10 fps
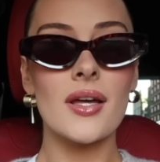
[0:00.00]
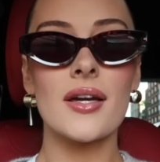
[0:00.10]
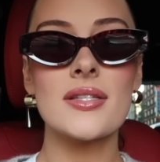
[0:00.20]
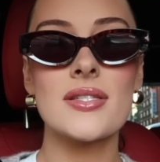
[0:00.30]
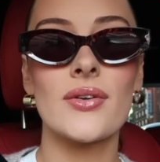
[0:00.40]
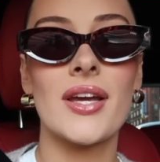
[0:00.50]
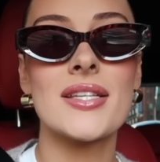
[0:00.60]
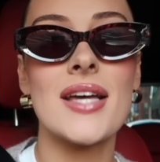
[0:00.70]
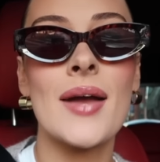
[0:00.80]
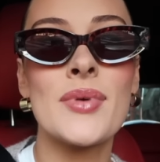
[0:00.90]
That is so
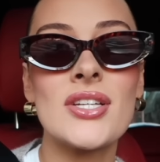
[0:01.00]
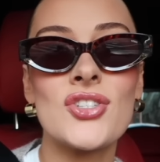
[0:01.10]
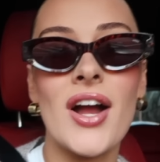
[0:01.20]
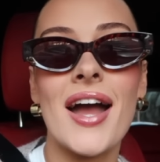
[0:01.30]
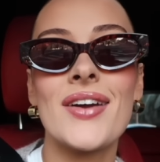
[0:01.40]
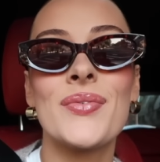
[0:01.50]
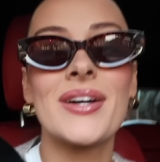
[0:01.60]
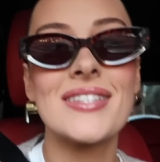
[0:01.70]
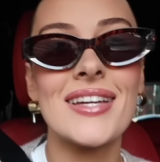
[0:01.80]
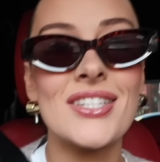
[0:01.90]
nice. I'm gonna try
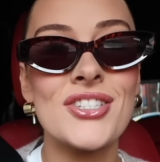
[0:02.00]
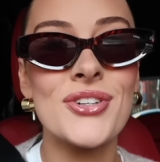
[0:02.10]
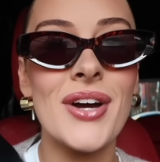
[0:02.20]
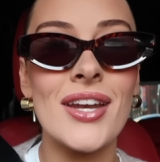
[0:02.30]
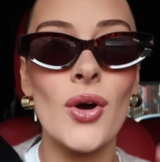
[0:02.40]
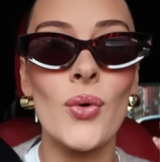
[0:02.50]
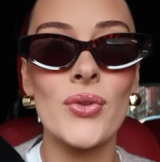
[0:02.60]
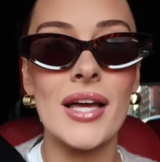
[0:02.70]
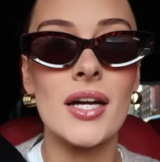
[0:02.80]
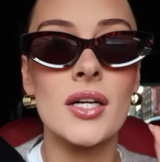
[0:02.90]
one day to do an
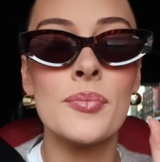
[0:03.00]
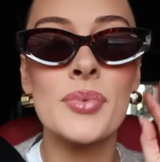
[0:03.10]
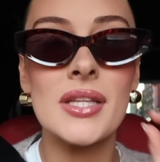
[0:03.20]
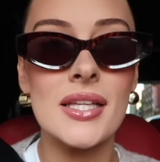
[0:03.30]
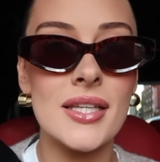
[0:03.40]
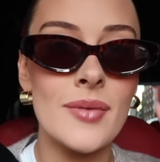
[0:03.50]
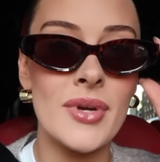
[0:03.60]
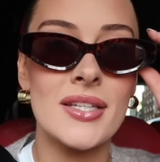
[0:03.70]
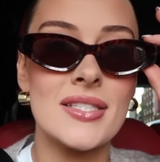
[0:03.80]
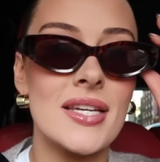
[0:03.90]
like a completely
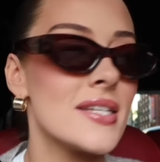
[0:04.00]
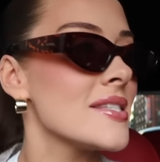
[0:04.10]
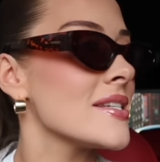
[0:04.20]
Amanda Diaz